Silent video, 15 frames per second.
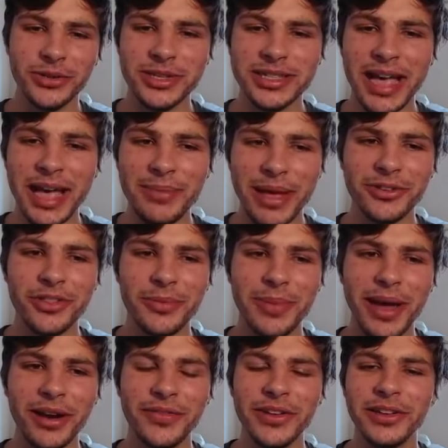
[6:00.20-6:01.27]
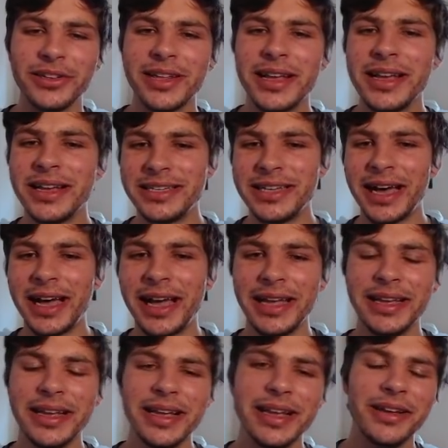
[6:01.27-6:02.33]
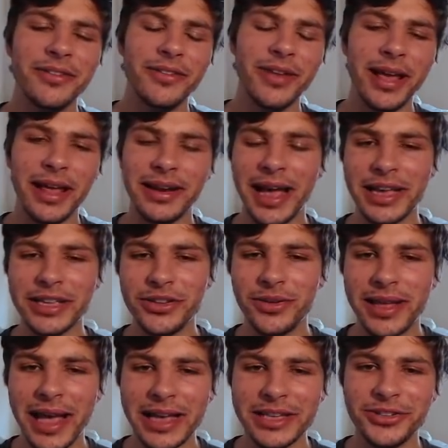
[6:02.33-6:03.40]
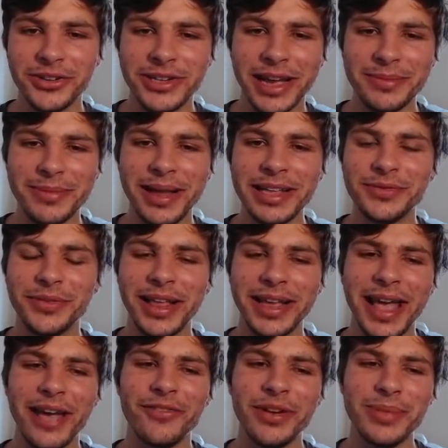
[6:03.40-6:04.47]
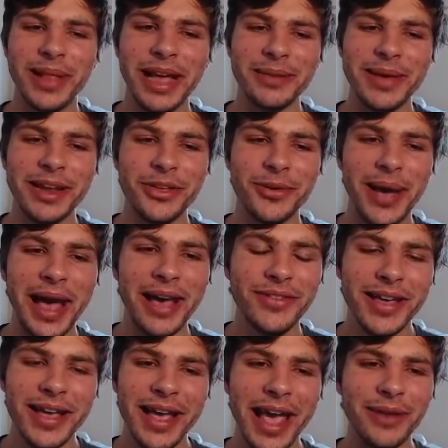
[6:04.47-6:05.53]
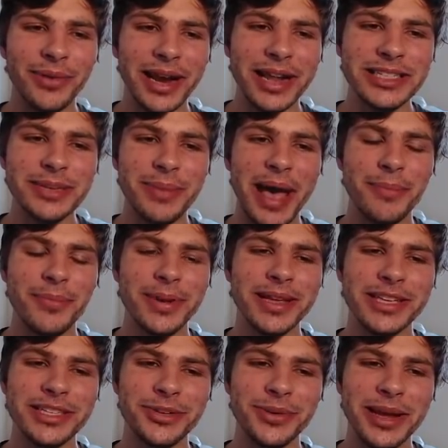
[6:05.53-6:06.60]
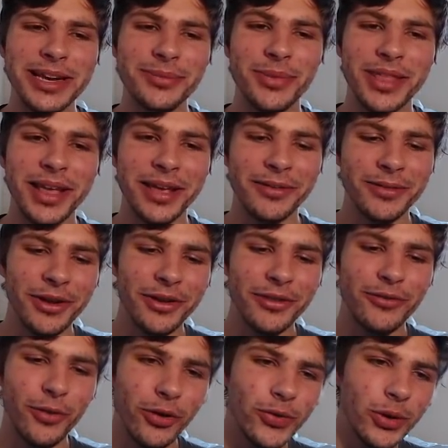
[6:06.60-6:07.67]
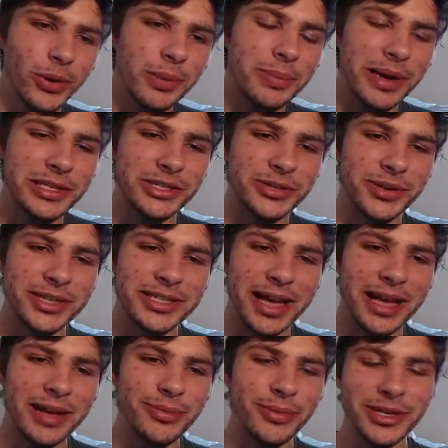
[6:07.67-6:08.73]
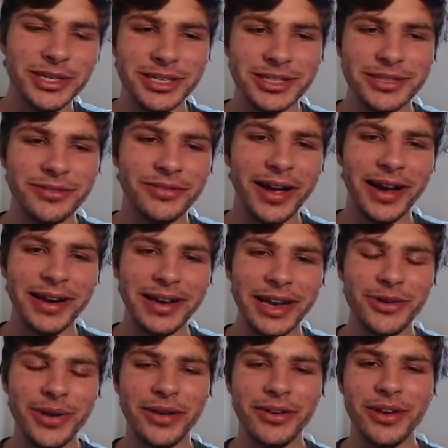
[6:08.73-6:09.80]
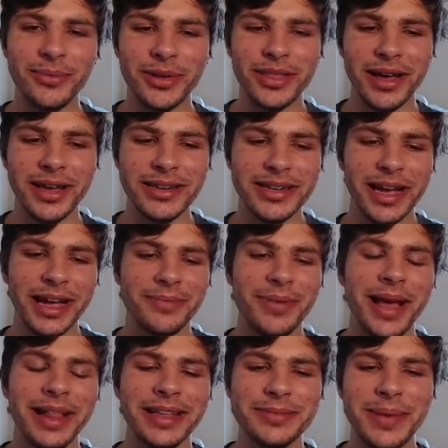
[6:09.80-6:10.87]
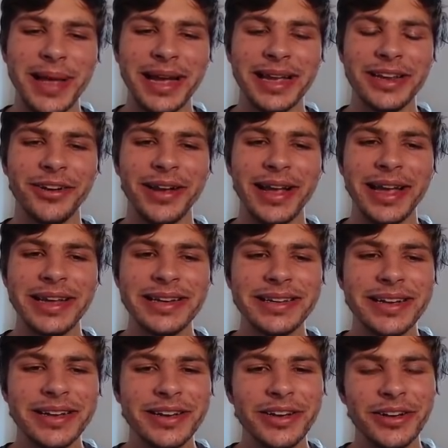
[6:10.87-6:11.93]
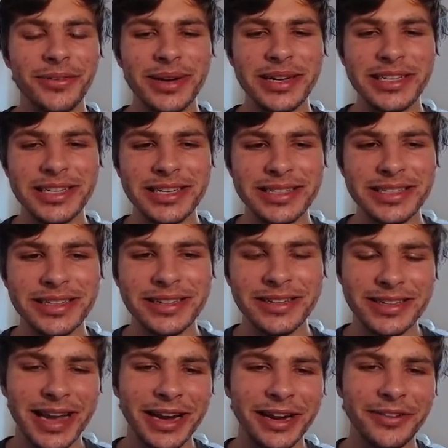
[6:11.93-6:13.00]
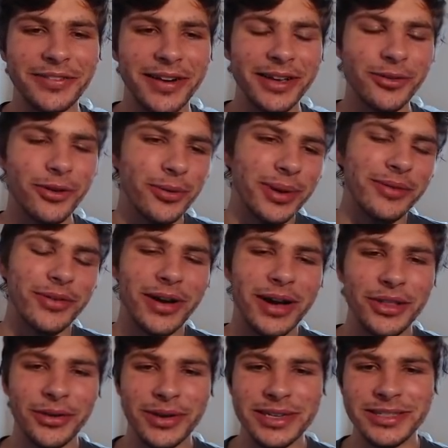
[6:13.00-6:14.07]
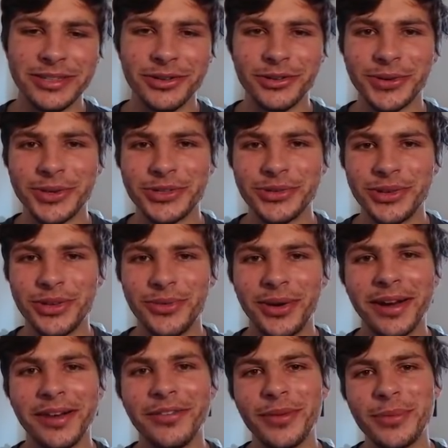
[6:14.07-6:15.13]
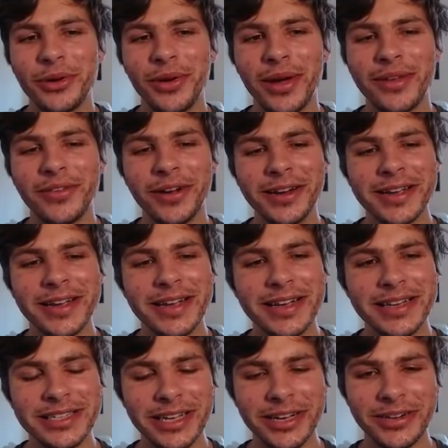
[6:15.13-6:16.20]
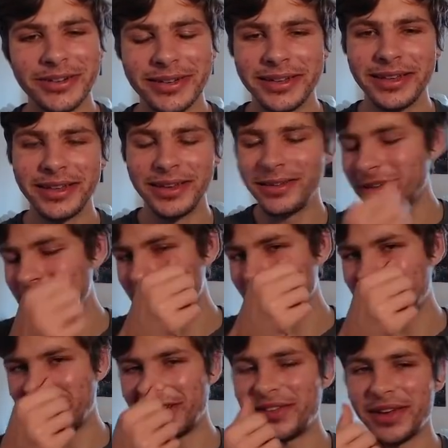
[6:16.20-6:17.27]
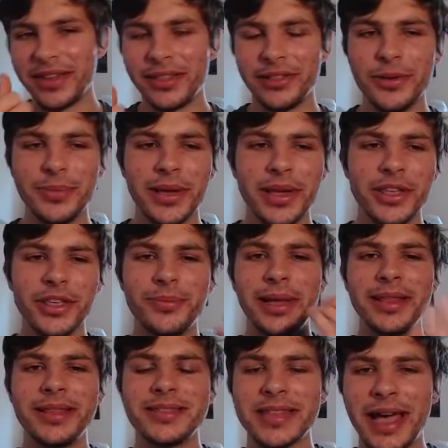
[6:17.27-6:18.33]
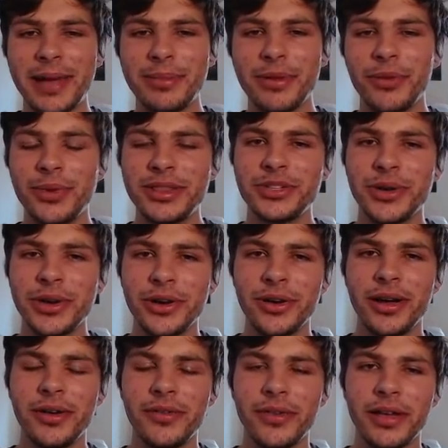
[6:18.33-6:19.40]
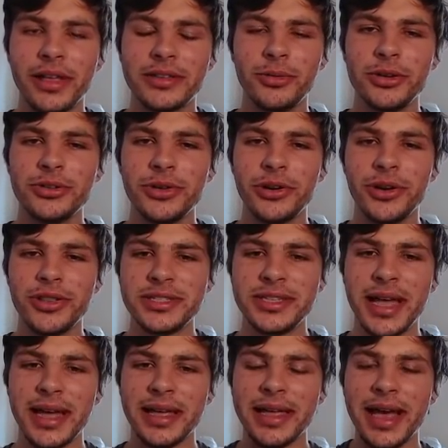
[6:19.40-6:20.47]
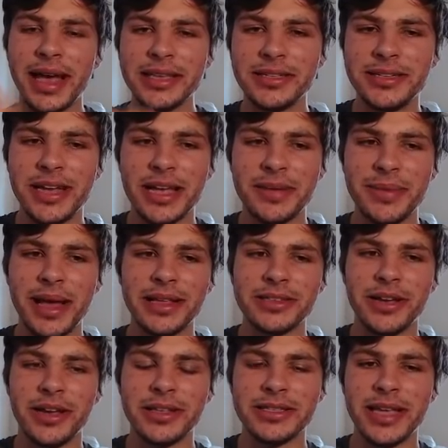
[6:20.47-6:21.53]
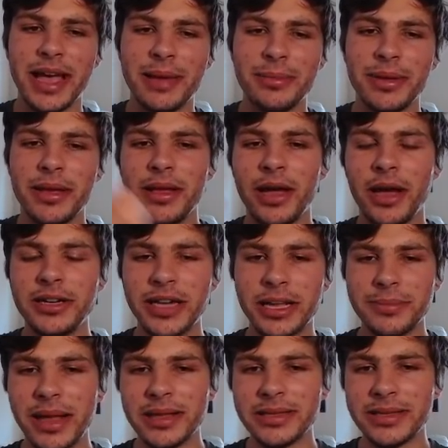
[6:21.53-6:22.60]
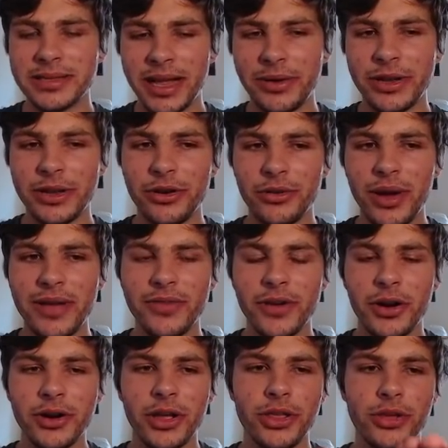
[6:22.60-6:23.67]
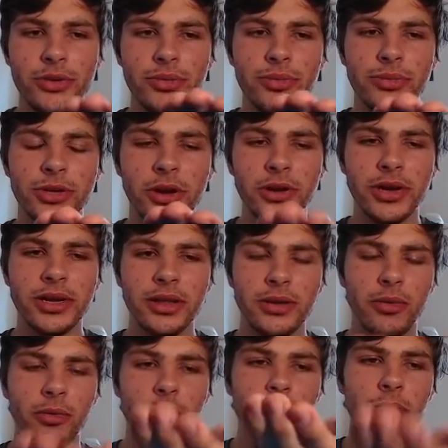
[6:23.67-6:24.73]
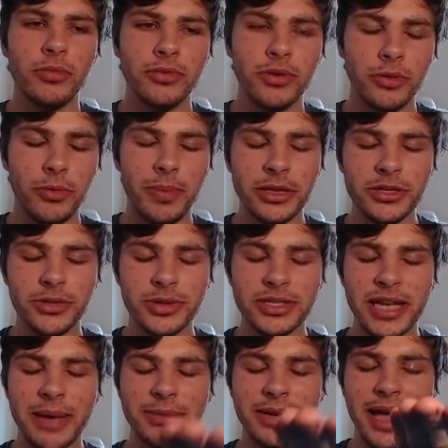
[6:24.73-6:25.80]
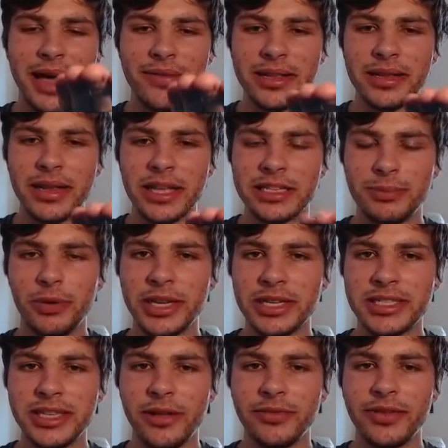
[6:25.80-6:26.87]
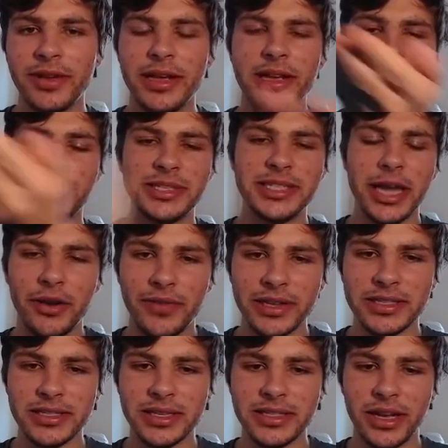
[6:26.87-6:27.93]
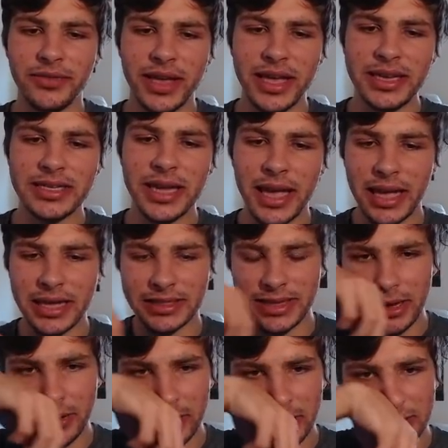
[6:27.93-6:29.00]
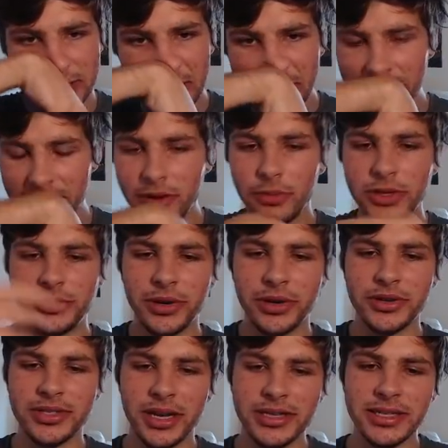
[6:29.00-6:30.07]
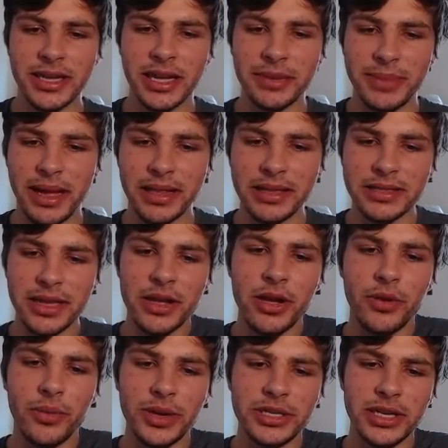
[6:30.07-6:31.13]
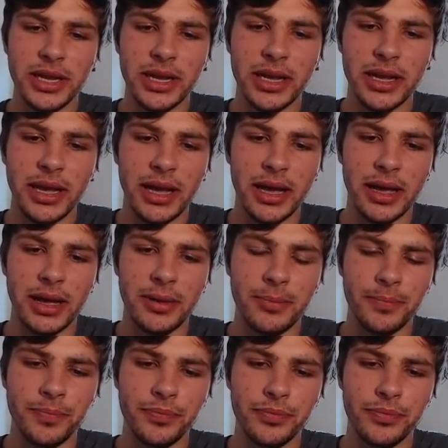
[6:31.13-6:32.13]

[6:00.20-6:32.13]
scab enter the battlefield, die, and cast. You can cast your Undying malice for like every black mana you have. And what ends up happening is you end up with a four four repositories scab, which is fine, and you end up with Undying Malice back in your hand, which is just kind of funny, or whatever other instant or sorcery you wanted from your graveyard. So just to clarify the loop, you play the scab with the trigger uh, exploit trigger on the stack, cast Undying Malice on scab. Undying Malice is now in your graveyard. You target your your repository scab to have it exploit itself, so it sacrifices itself. It has now died, which triggers the Undying Malice, which um